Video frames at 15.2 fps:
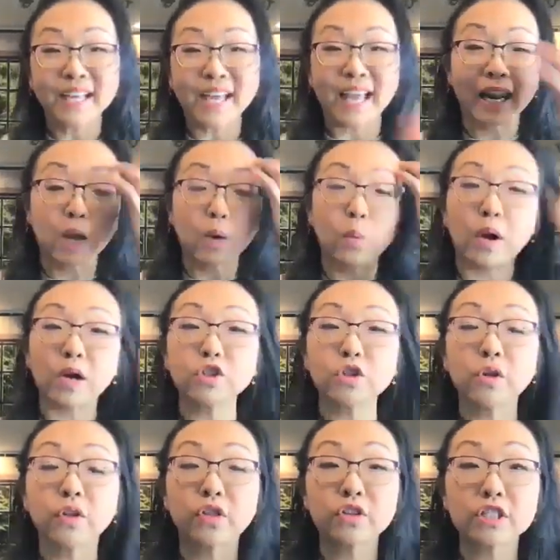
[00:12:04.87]
And I want you
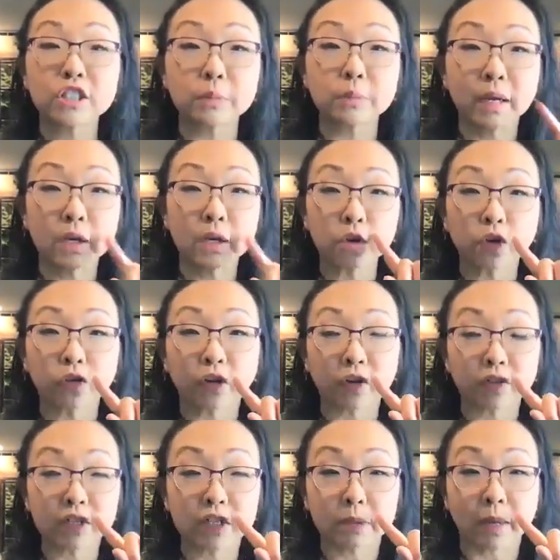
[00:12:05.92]
to smell your
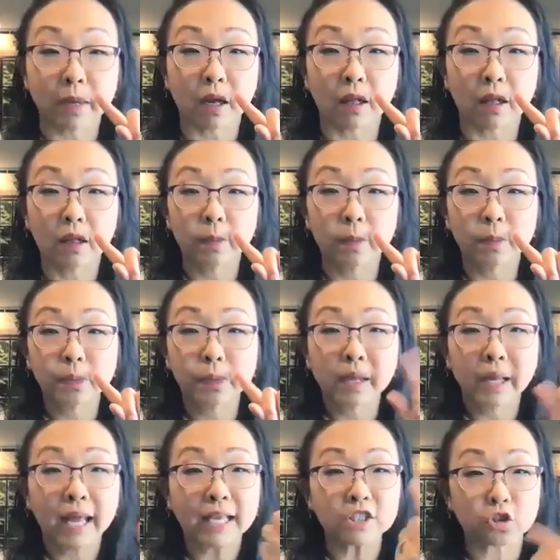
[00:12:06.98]
favorite smell
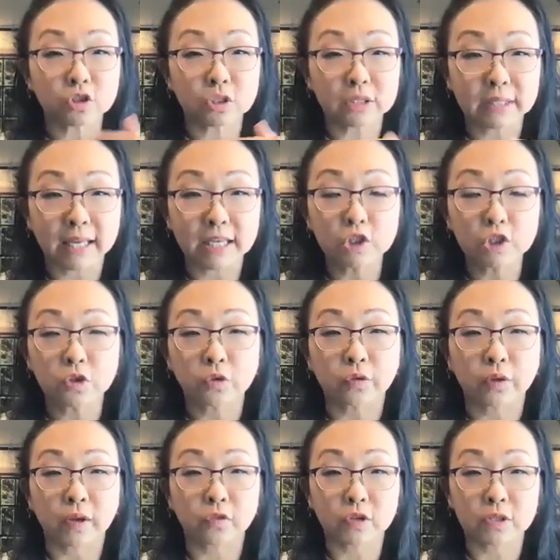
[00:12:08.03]
and start to taste your
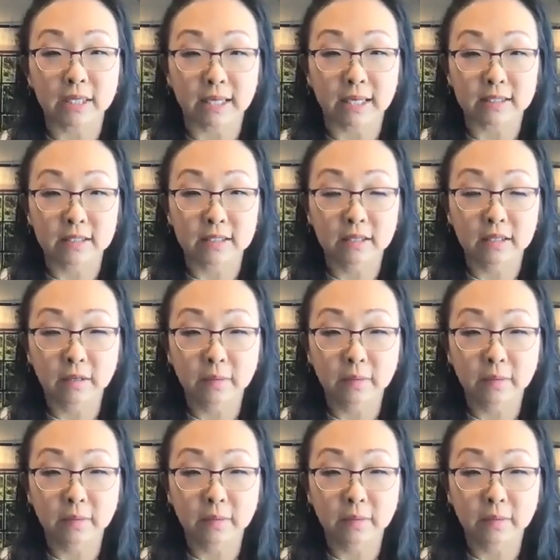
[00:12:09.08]
favorite taste.